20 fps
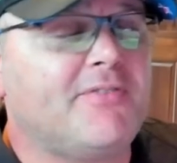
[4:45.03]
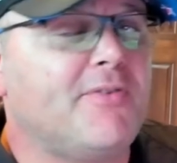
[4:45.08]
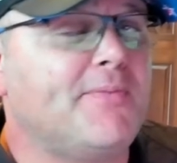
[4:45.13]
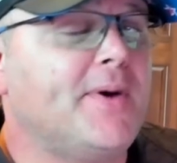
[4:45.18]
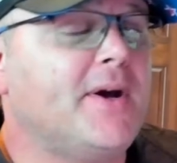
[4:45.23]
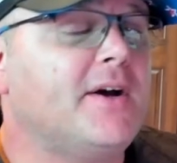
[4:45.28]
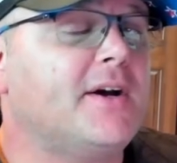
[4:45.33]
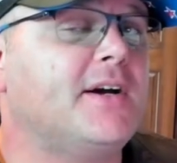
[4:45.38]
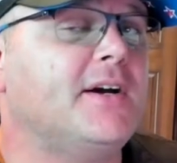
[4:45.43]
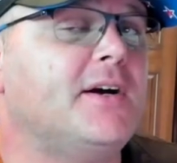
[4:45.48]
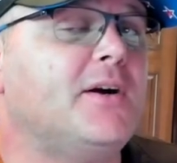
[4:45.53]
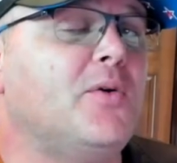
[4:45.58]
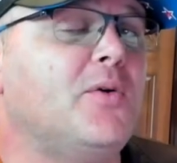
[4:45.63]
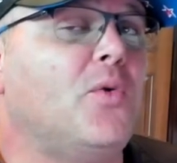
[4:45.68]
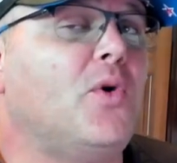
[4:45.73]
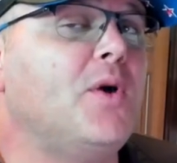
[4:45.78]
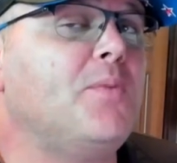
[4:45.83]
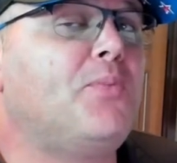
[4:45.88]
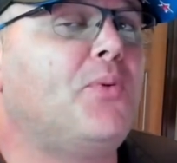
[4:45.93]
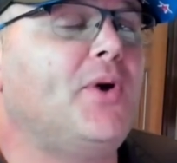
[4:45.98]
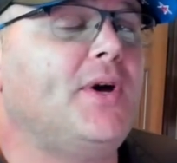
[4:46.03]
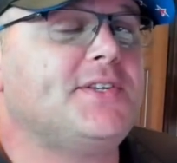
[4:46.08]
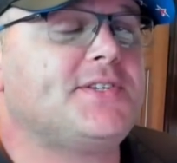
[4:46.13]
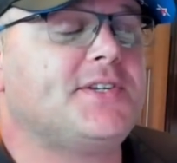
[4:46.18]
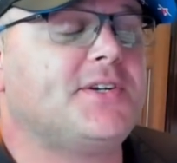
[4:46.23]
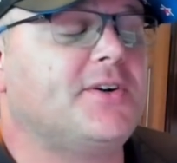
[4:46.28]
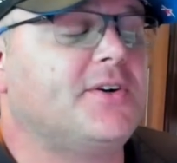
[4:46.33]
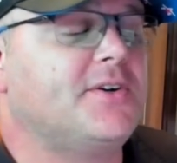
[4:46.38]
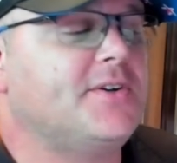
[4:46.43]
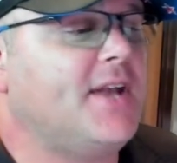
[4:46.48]
of America,
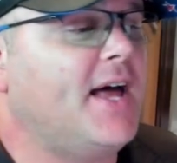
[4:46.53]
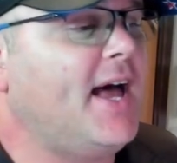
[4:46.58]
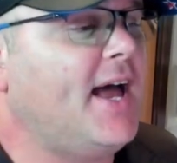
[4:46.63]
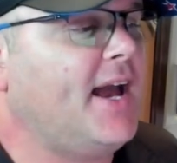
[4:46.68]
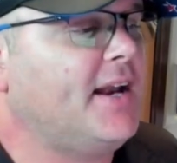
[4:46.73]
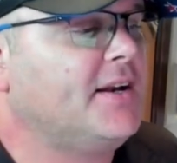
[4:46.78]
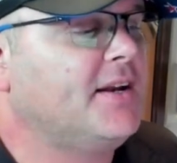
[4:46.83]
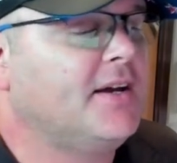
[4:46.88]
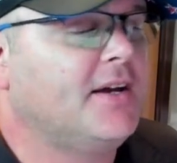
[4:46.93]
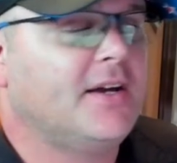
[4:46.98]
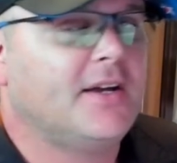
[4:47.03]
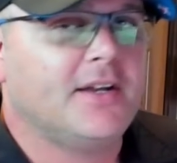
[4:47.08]
1.09.